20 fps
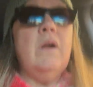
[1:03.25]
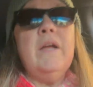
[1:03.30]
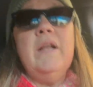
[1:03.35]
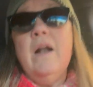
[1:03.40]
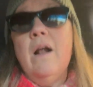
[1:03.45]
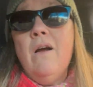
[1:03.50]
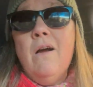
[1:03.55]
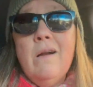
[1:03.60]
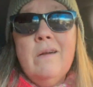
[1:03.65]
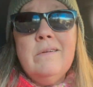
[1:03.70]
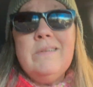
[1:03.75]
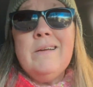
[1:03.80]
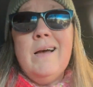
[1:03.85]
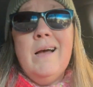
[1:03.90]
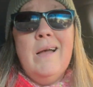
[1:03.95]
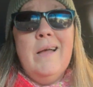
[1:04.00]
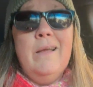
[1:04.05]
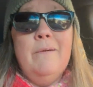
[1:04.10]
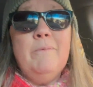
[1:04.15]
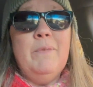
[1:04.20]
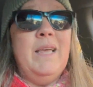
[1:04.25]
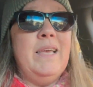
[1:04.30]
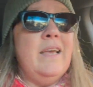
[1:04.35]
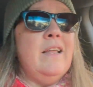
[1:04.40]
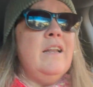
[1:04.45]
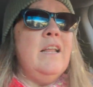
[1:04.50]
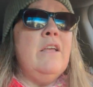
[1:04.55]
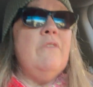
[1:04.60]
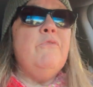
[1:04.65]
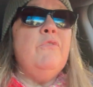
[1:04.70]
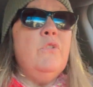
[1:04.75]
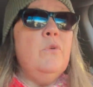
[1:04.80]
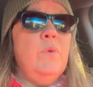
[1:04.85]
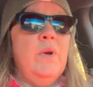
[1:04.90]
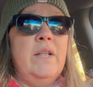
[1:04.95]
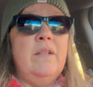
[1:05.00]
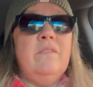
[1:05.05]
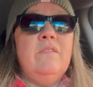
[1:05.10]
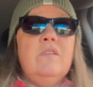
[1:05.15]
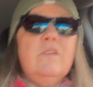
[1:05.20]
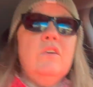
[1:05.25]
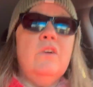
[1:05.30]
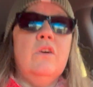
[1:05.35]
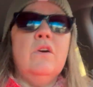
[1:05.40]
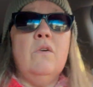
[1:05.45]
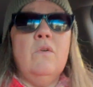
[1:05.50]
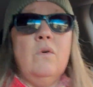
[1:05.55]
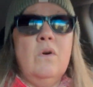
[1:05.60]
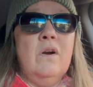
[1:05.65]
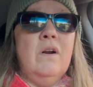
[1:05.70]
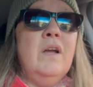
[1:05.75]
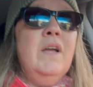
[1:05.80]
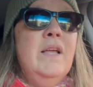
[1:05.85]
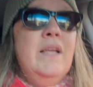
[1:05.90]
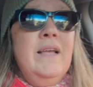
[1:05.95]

in our time, like an influencer or